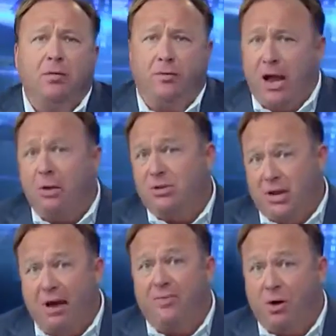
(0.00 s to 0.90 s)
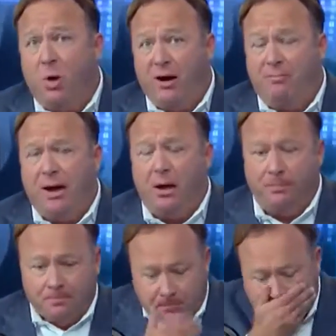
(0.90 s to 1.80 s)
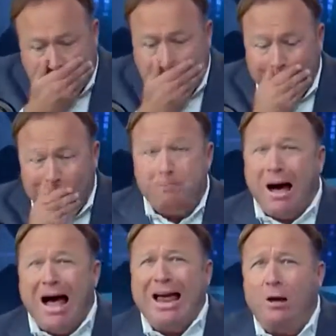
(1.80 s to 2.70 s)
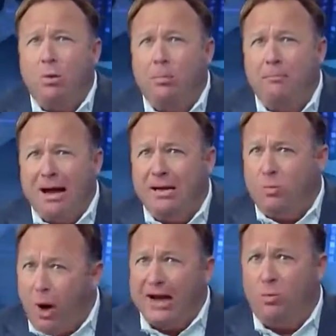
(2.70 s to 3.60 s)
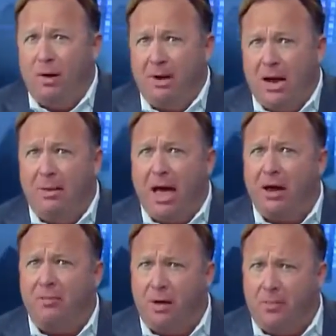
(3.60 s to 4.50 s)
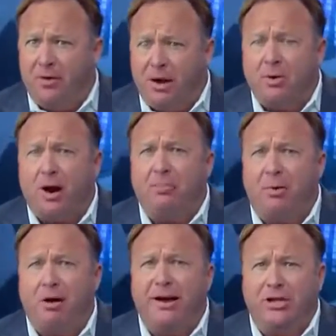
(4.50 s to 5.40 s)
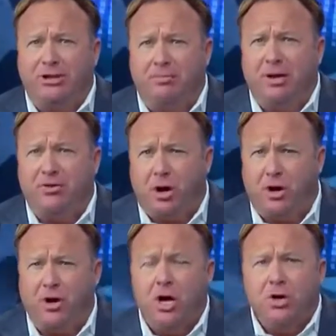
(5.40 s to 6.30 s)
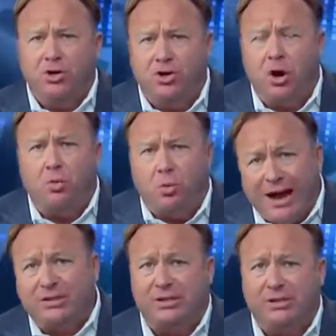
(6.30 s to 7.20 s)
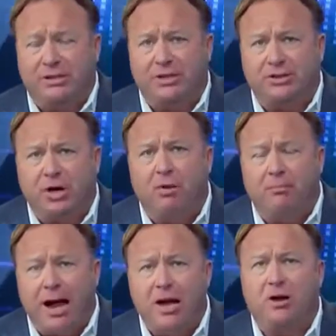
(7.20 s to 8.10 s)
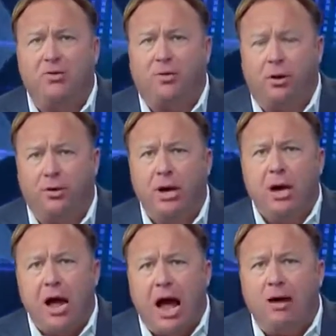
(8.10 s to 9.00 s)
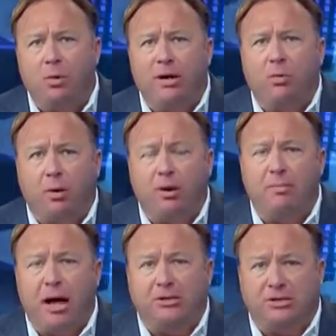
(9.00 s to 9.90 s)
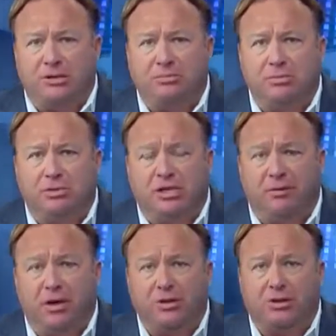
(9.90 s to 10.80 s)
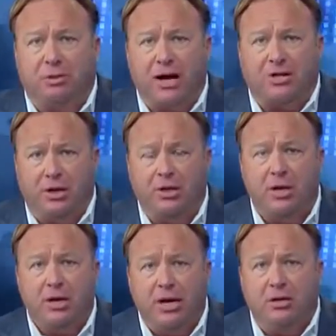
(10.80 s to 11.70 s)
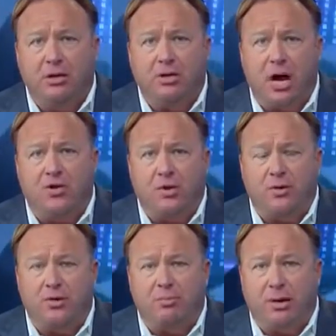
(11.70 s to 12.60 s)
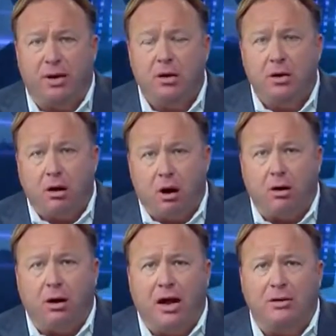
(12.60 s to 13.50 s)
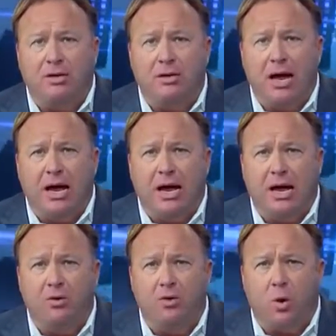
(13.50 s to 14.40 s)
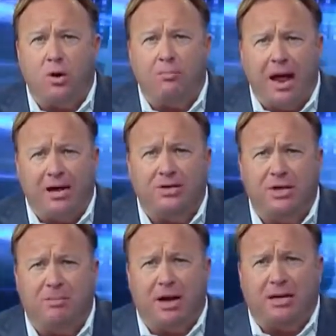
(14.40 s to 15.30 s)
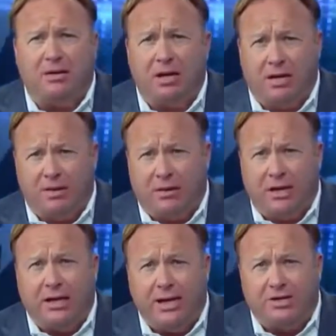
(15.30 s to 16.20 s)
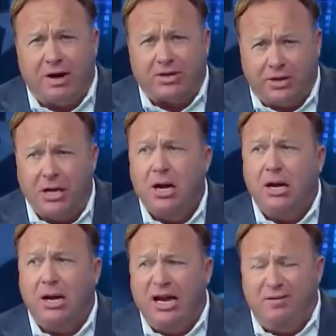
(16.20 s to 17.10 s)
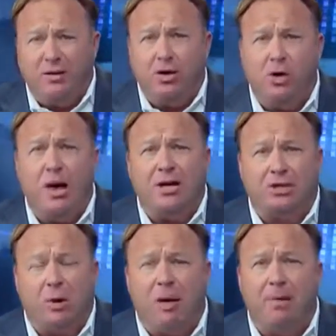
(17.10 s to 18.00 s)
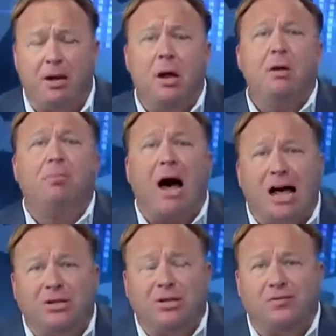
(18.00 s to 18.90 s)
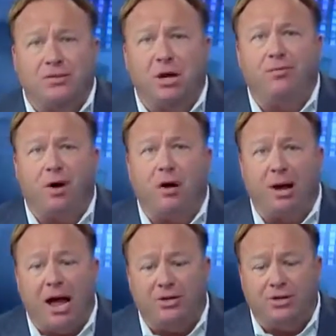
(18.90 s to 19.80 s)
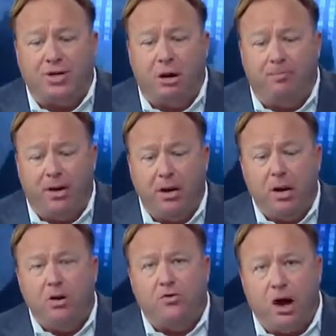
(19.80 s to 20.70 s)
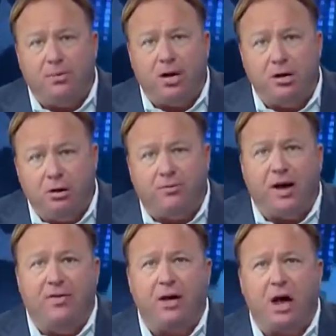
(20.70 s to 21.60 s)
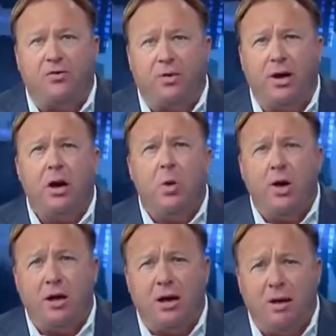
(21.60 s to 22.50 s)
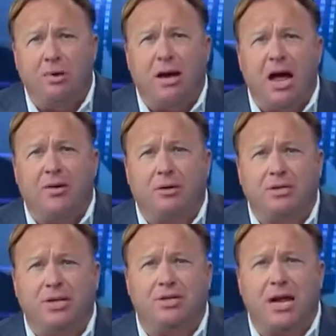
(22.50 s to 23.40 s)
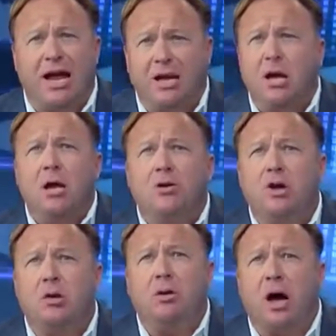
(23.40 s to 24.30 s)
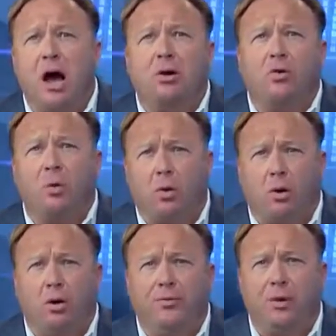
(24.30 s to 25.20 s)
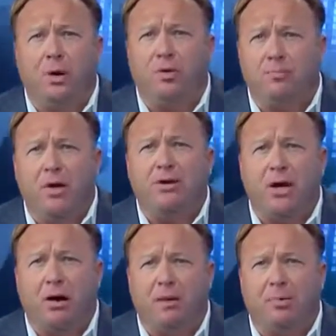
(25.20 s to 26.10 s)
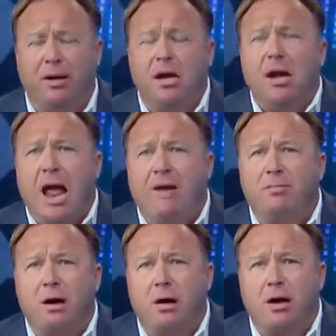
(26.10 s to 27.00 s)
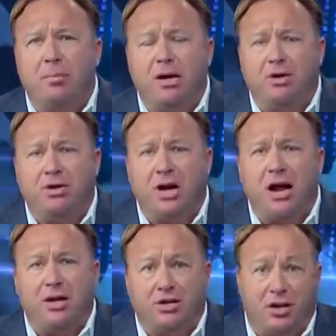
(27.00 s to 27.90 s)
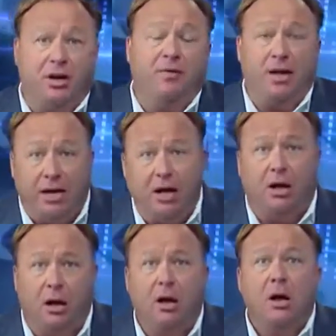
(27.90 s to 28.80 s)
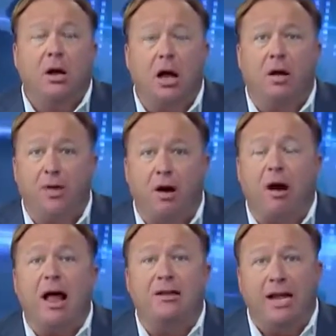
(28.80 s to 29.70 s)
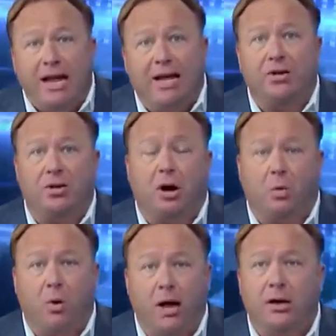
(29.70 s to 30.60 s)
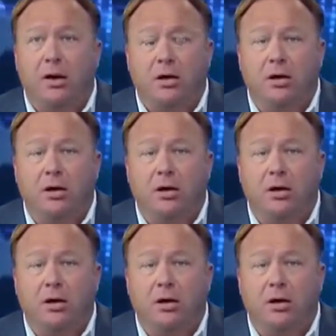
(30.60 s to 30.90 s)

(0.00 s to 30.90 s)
that I was an effing white male by mainly white women. The Democratic Party has been turned so racist and so mind-controlled. I'm really worried about civil insurrection in this country. There's a big article out today in New Yorker magazine about that the elites are actually leaving the U.S. So I've been positive so far, but I just hope that Trump can unify the country. We can come together. As he said, don't conquer the world, with military, but have America be a shining city on the hill, that our ideas are what,